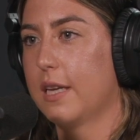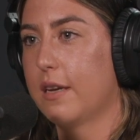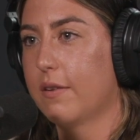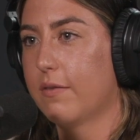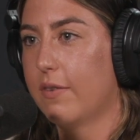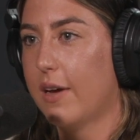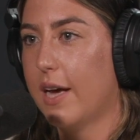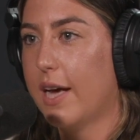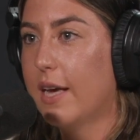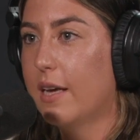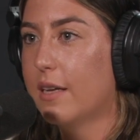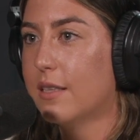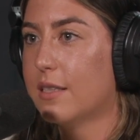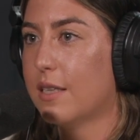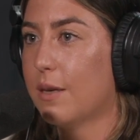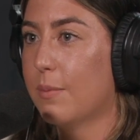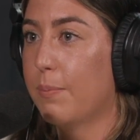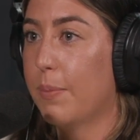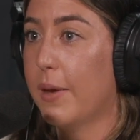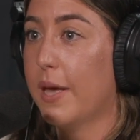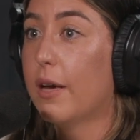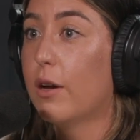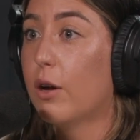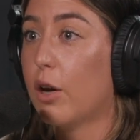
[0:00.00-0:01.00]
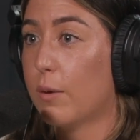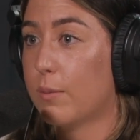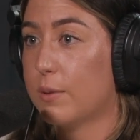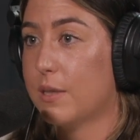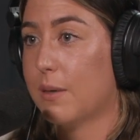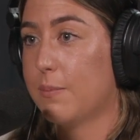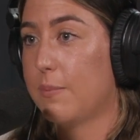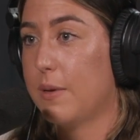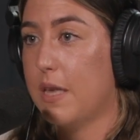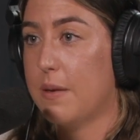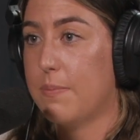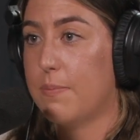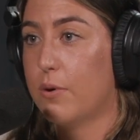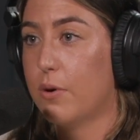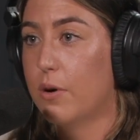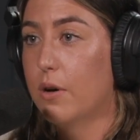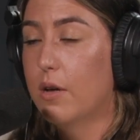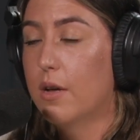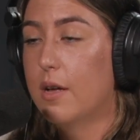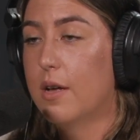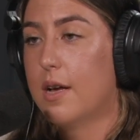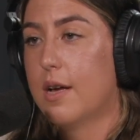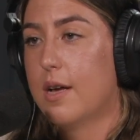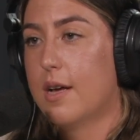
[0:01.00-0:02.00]
invite to big groups of
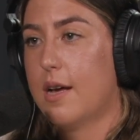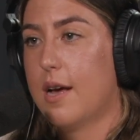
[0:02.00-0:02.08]
people,